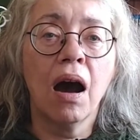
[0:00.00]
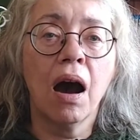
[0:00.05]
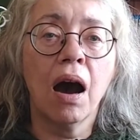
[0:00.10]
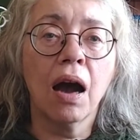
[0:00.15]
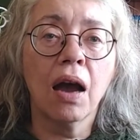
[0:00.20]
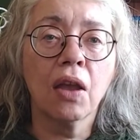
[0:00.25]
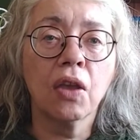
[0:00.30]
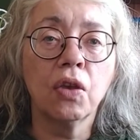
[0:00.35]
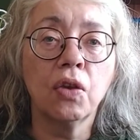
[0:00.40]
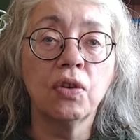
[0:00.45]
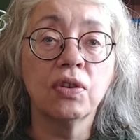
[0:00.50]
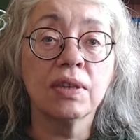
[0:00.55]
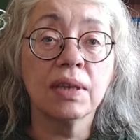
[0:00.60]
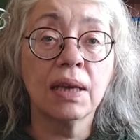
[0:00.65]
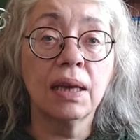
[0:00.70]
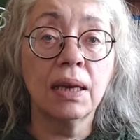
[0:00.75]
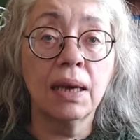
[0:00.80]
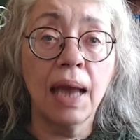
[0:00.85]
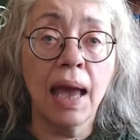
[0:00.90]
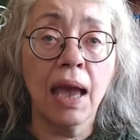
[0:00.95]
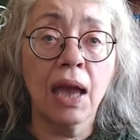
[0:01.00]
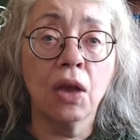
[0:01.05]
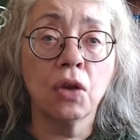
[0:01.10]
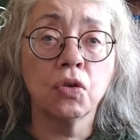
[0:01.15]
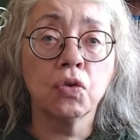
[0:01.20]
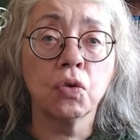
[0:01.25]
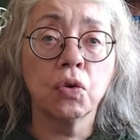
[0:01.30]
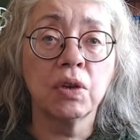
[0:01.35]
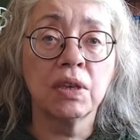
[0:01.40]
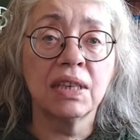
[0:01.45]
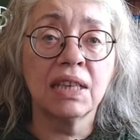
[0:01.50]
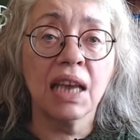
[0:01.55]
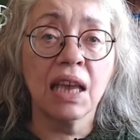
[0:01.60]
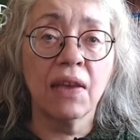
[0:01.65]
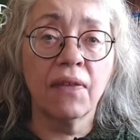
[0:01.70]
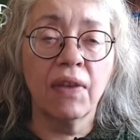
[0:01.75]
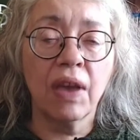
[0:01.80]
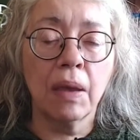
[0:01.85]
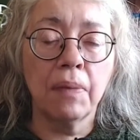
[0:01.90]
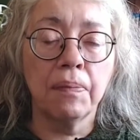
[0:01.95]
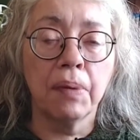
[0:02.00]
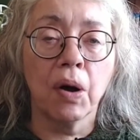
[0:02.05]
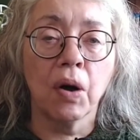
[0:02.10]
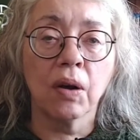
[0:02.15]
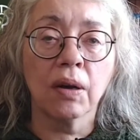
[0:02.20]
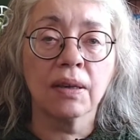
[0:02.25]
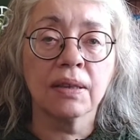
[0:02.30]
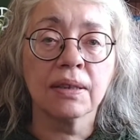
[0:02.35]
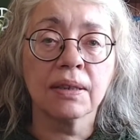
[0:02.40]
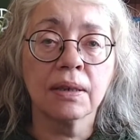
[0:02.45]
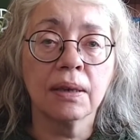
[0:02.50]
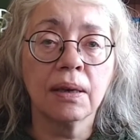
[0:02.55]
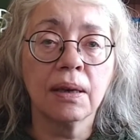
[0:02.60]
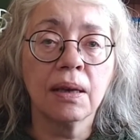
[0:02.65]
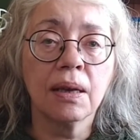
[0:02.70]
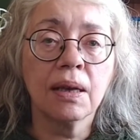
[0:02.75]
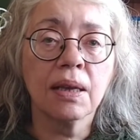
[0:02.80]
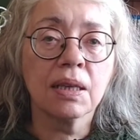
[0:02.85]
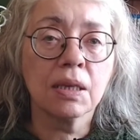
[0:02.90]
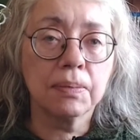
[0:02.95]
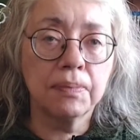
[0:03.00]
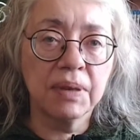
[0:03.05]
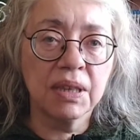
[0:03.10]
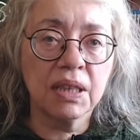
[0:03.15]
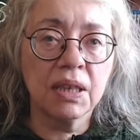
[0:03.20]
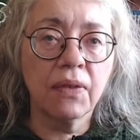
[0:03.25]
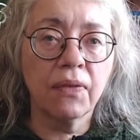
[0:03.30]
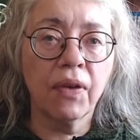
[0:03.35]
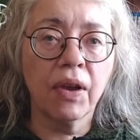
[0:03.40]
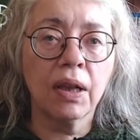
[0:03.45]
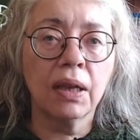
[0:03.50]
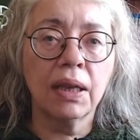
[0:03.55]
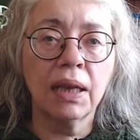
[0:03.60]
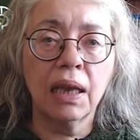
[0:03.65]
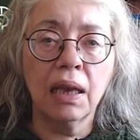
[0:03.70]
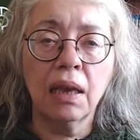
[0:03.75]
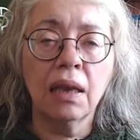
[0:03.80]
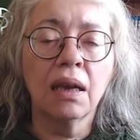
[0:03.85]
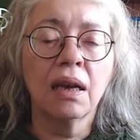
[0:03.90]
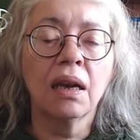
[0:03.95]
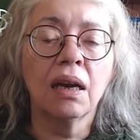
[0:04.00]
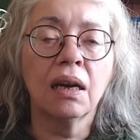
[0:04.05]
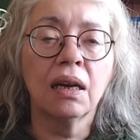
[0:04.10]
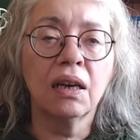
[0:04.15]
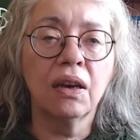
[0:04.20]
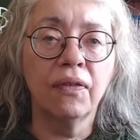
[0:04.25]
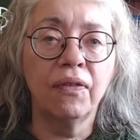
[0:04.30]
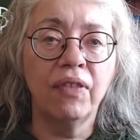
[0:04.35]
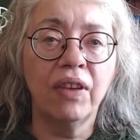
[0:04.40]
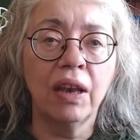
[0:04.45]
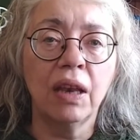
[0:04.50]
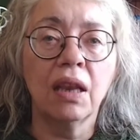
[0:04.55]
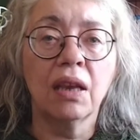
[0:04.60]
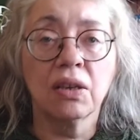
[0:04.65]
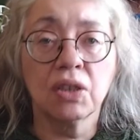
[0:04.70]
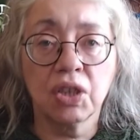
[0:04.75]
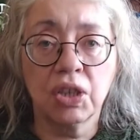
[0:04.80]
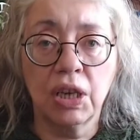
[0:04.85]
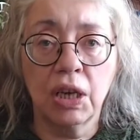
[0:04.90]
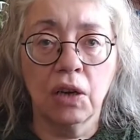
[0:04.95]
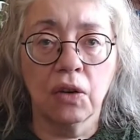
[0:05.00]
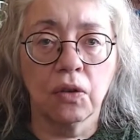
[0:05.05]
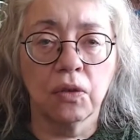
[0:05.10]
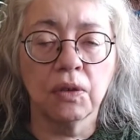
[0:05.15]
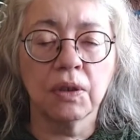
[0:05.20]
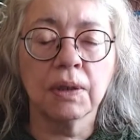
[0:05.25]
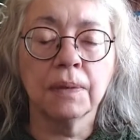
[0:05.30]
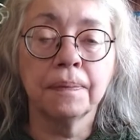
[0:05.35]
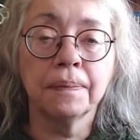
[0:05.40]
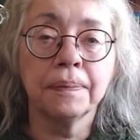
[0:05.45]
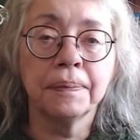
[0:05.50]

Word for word: I use an Android T V box, specifically a Nvidia Shield.